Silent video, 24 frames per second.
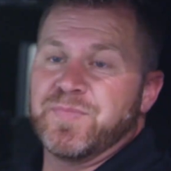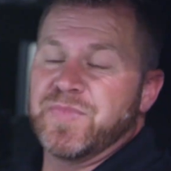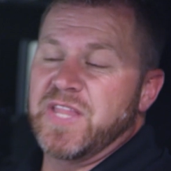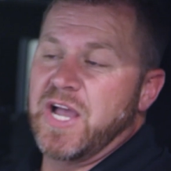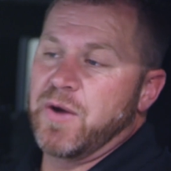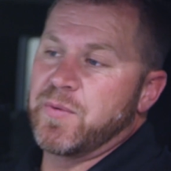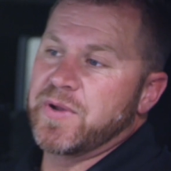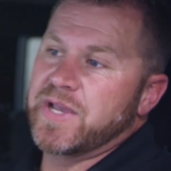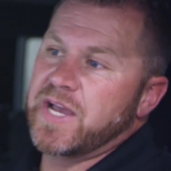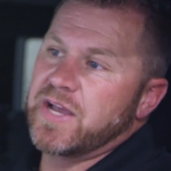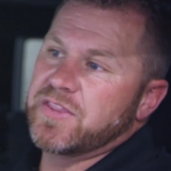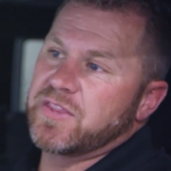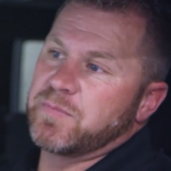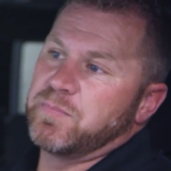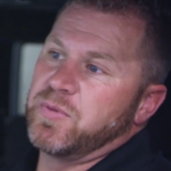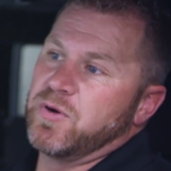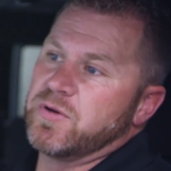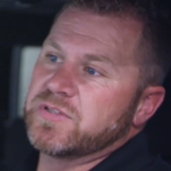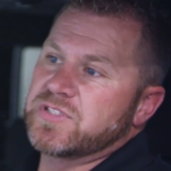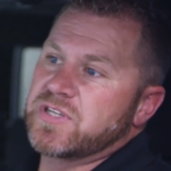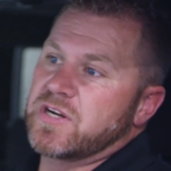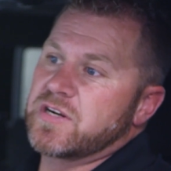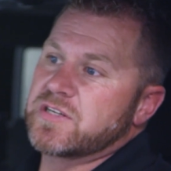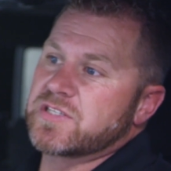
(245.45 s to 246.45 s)
Now we got the
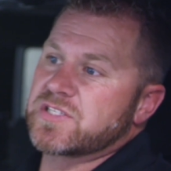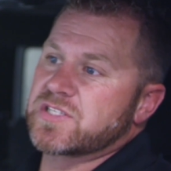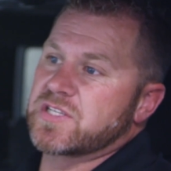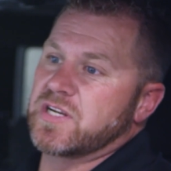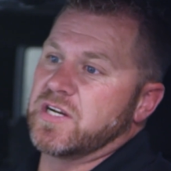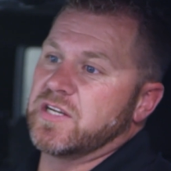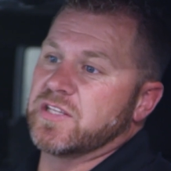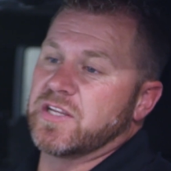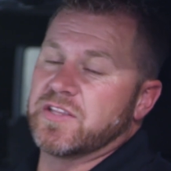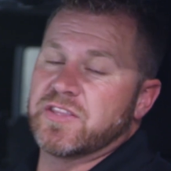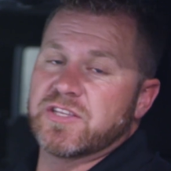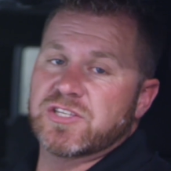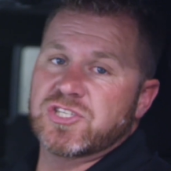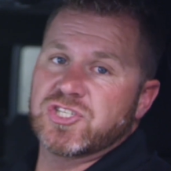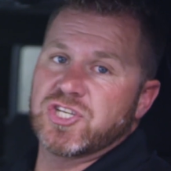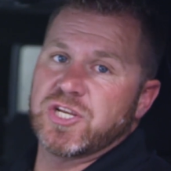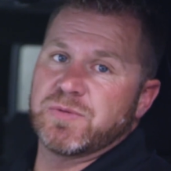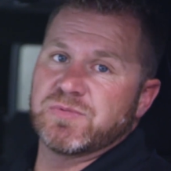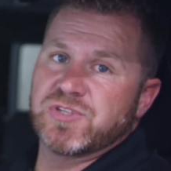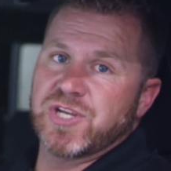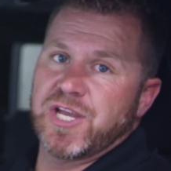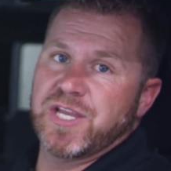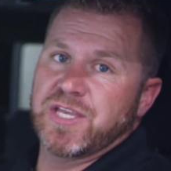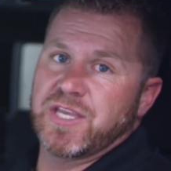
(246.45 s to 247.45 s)
Pulsar installed on this Jeep
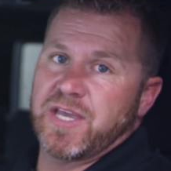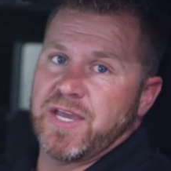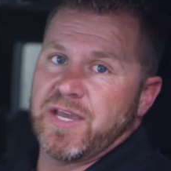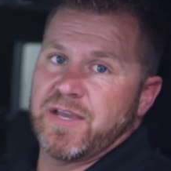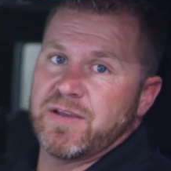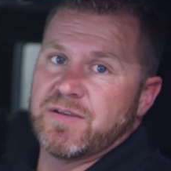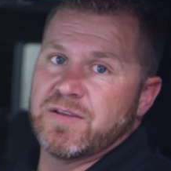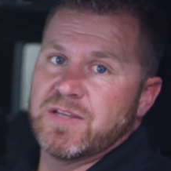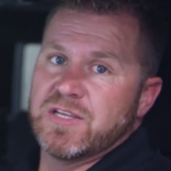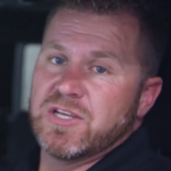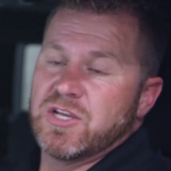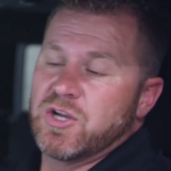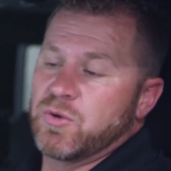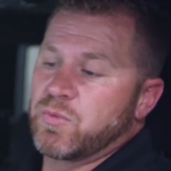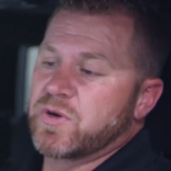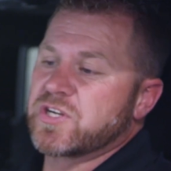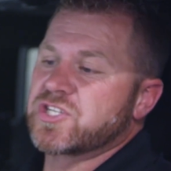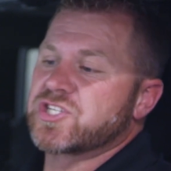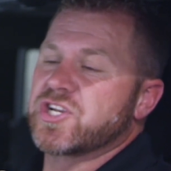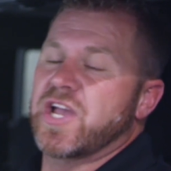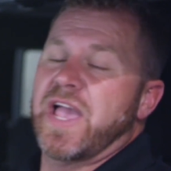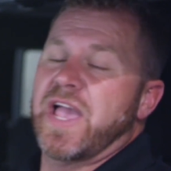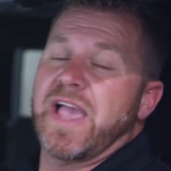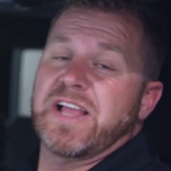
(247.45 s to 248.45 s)
JK. We're gonna
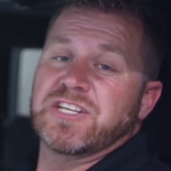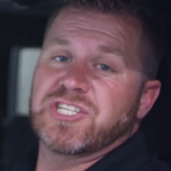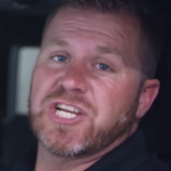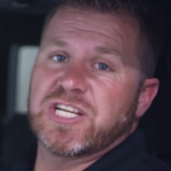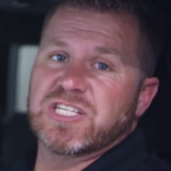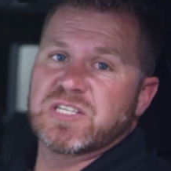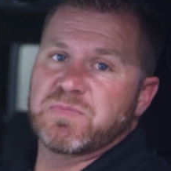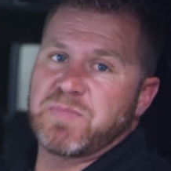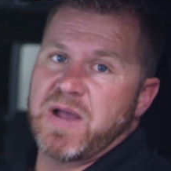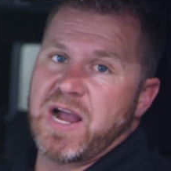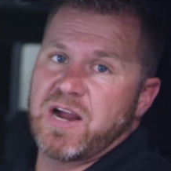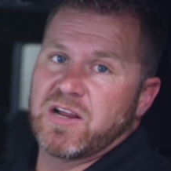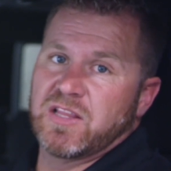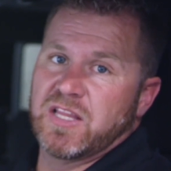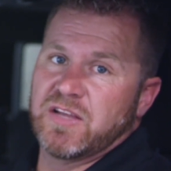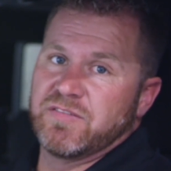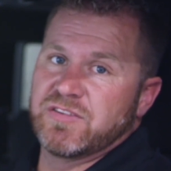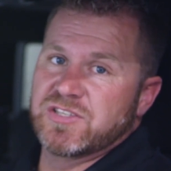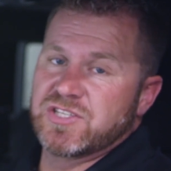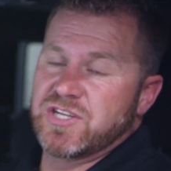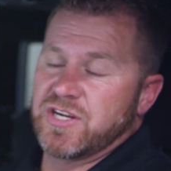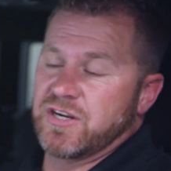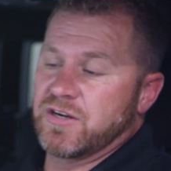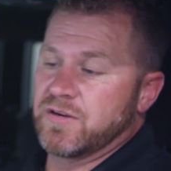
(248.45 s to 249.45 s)
show you how to change the power
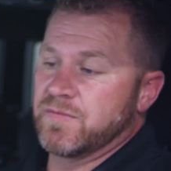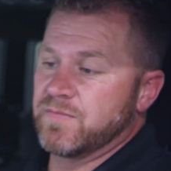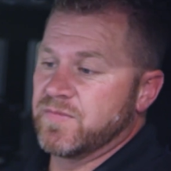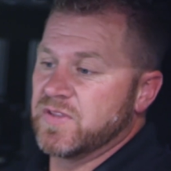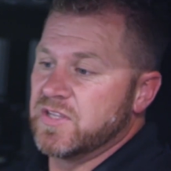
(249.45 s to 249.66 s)
levels here.